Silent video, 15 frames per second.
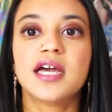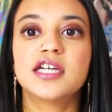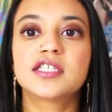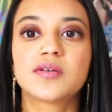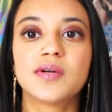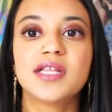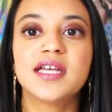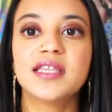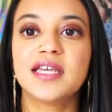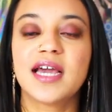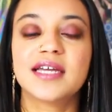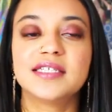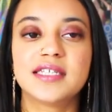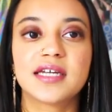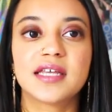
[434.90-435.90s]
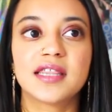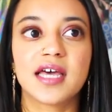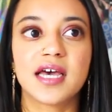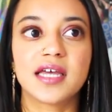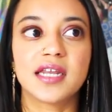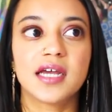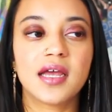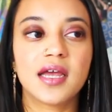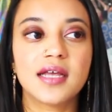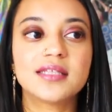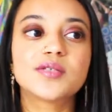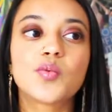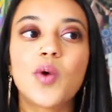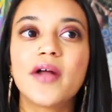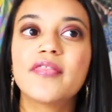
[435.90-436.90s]
is really the idea that
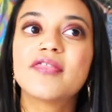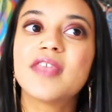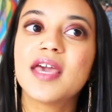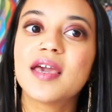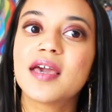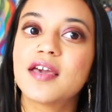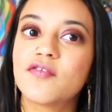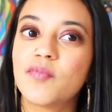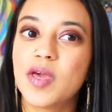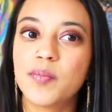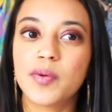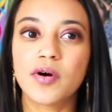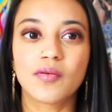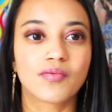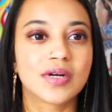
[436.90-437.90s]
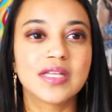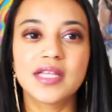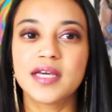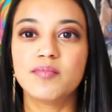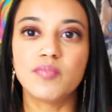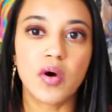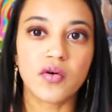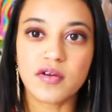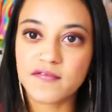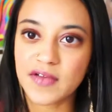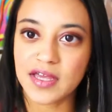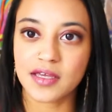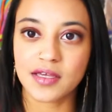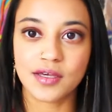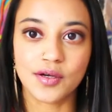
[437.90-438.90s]
it's one thing if people really
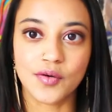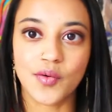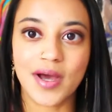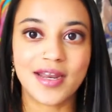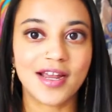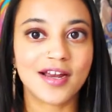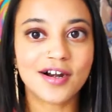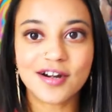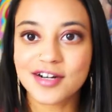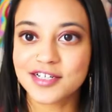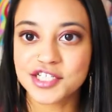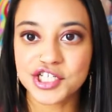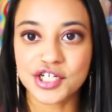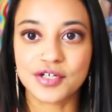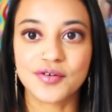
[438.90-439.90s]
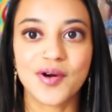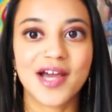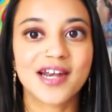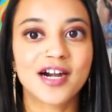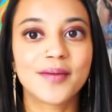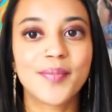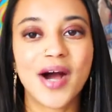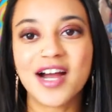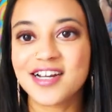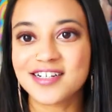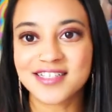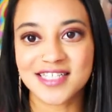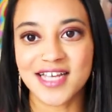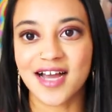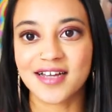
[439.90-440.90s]
motivate you and encourage you and are by your
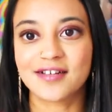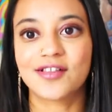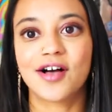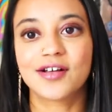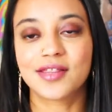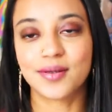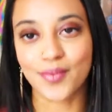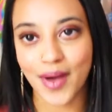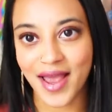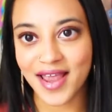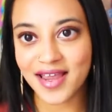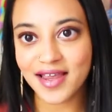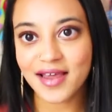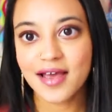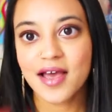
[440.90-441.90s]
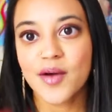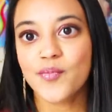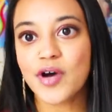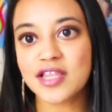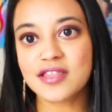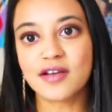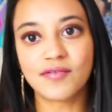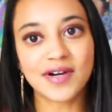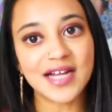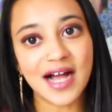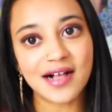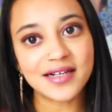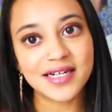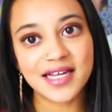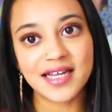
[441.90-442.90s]
side along the way, but the
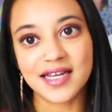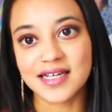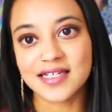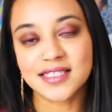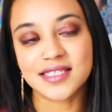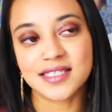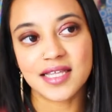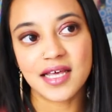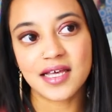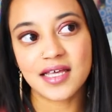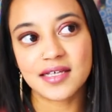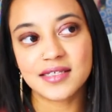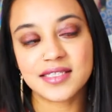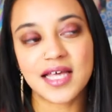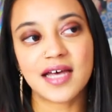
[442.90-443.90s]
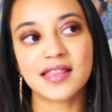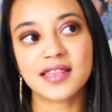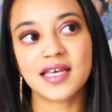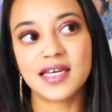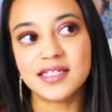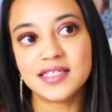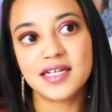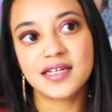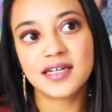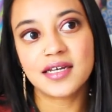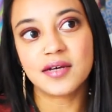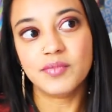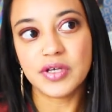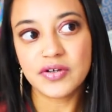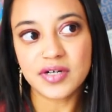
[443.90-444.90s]
reality is that the Indian
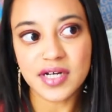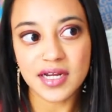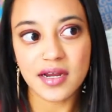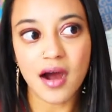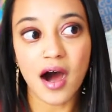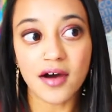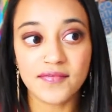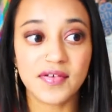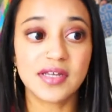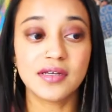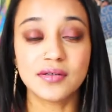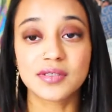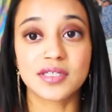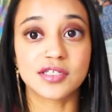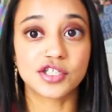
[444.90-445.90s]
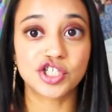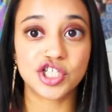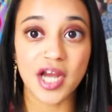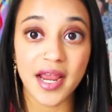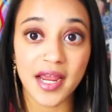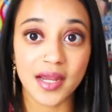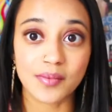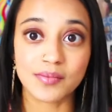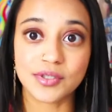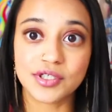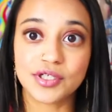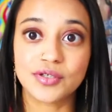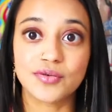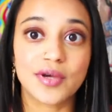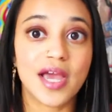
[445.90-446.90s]
community often uses shame
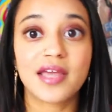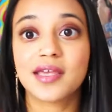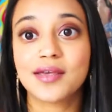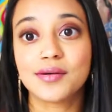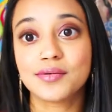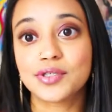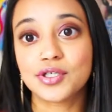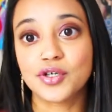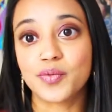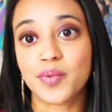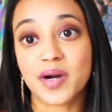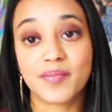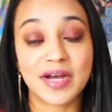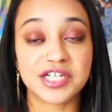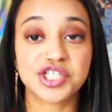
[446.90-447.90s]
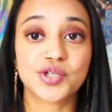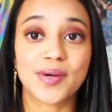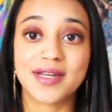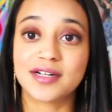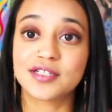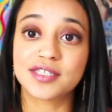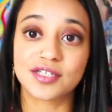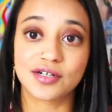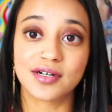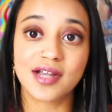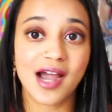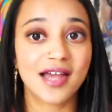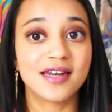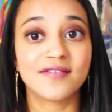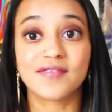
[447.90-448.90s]
to get you to perpetuate a certain
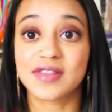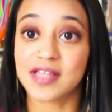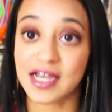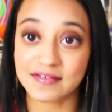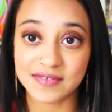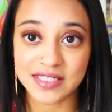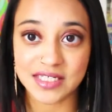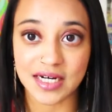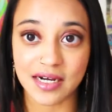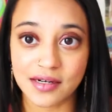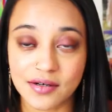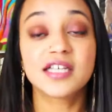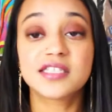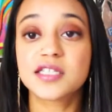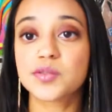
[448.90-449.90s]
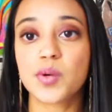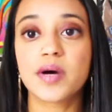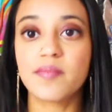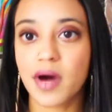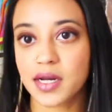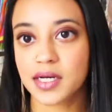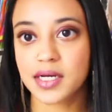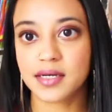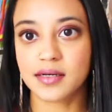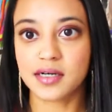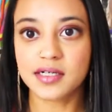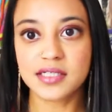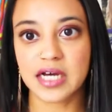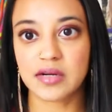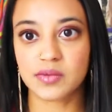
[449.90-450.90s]
kind of lifestyle. This is what Monica and
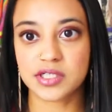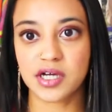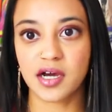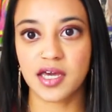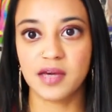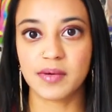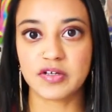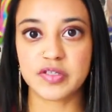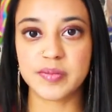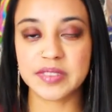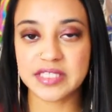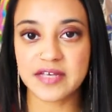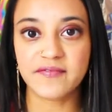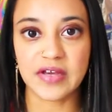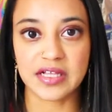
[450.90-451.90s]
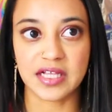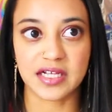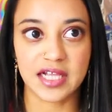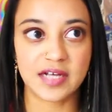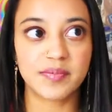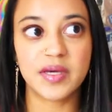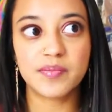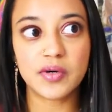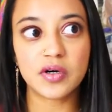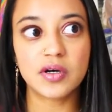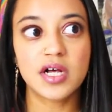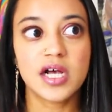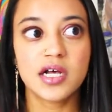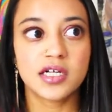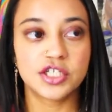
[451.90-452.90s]
her dad were talking about specifically. Like,
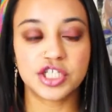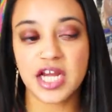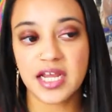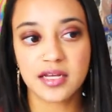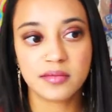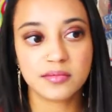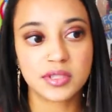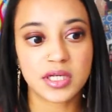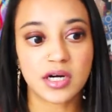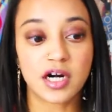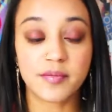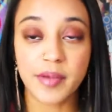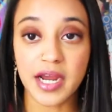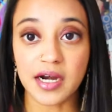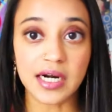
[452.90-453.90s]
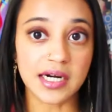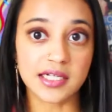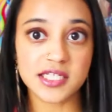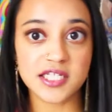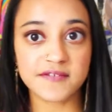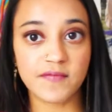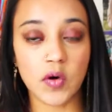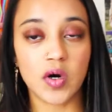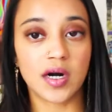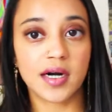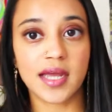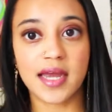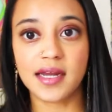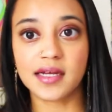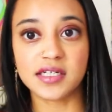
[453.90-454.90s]
people shamed her parents for
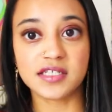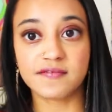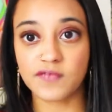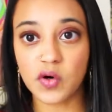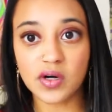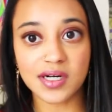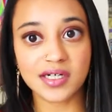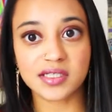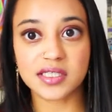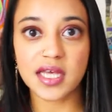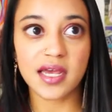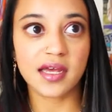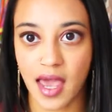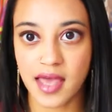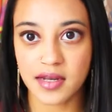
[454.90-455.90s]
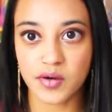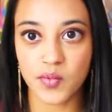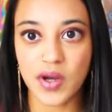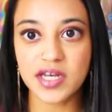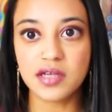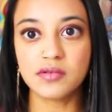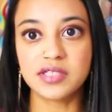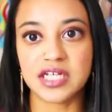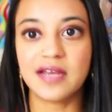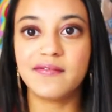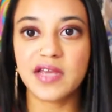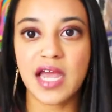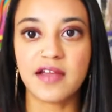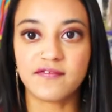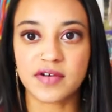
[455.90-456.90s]
getting a divorce, and when you
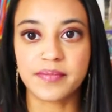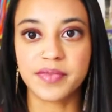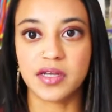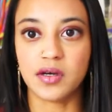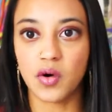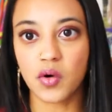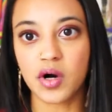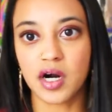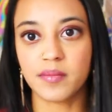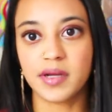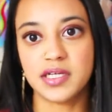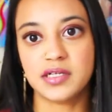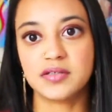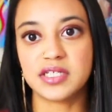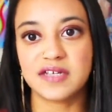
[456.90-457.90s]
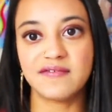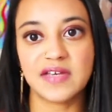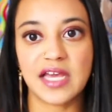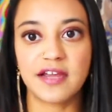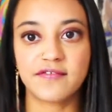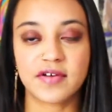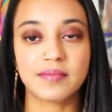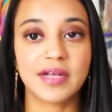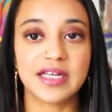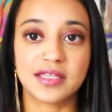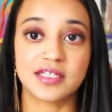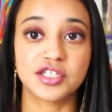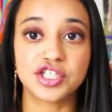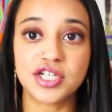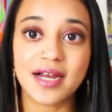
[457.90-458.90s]
deviate from the norm and you deviate from like
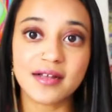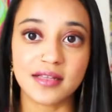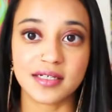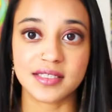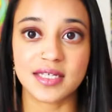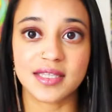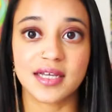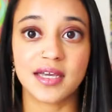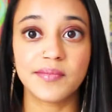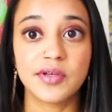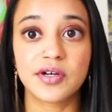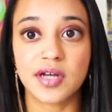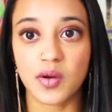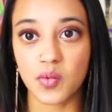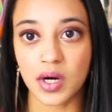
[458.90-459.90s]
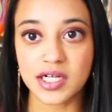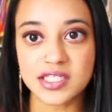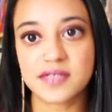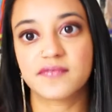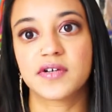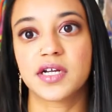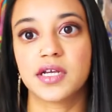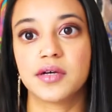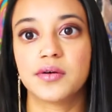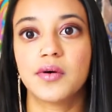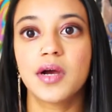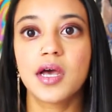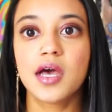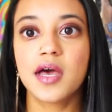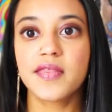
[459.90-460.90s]
this checklist that the community wants for
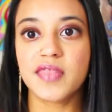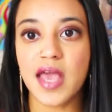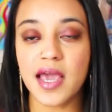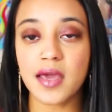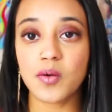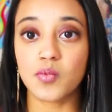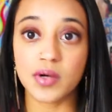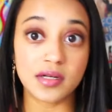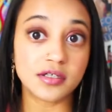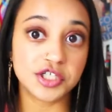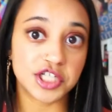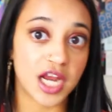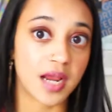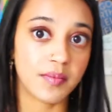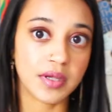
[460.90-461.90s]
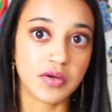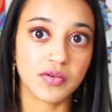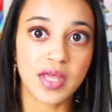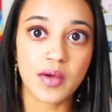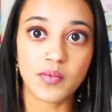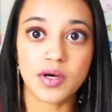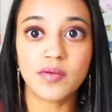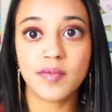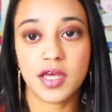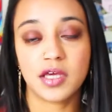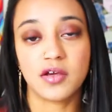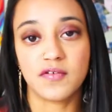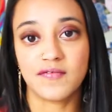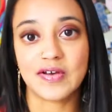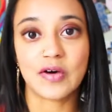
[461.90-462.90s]
you, they will shame you, they will make
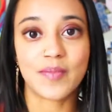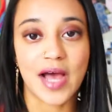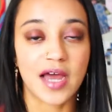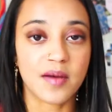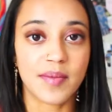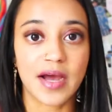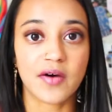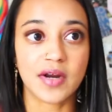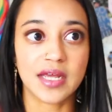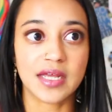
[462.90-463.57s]
you feel bad about